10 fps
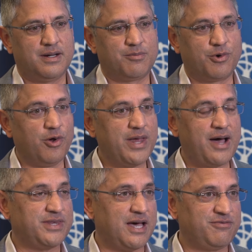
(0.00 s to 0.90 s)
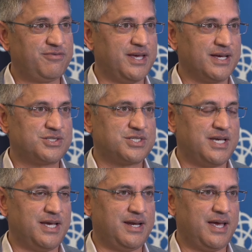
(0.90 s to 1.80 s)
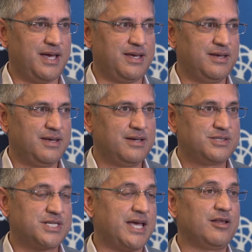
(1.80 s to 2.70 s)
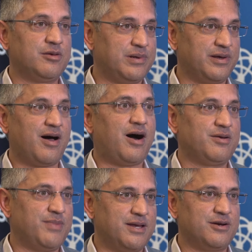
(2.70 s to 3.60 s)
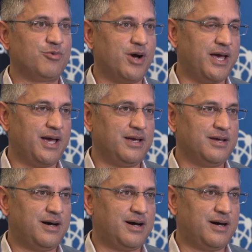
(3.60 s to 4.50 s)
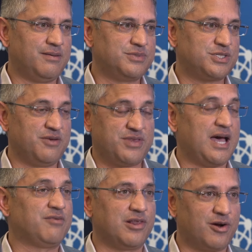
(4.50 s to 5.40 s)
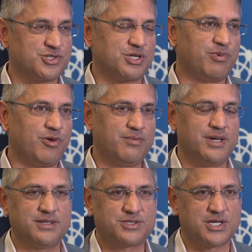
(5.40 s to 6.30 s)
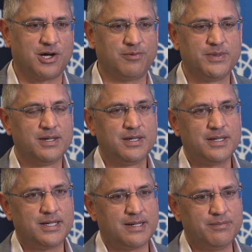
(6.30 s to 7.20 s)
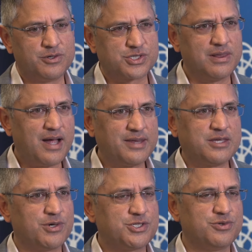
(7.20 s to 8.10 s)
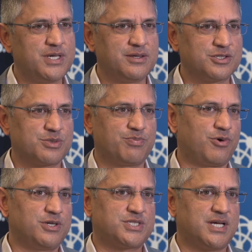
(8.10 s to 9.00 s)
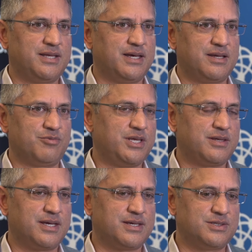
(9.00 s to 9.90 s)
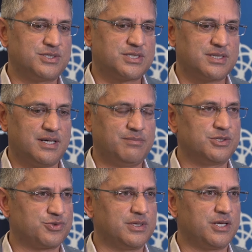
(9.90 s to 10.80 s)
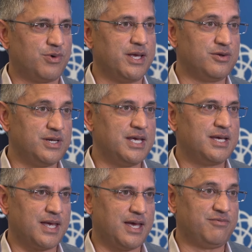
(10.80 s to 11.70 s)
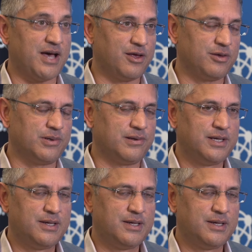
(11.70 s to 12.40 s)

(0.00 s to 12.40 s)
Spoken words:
roll out that fix in a scalable and automated way if they have a large deployment. So there's a lot that we're doing in the support side that we think is really quite unique and valuable.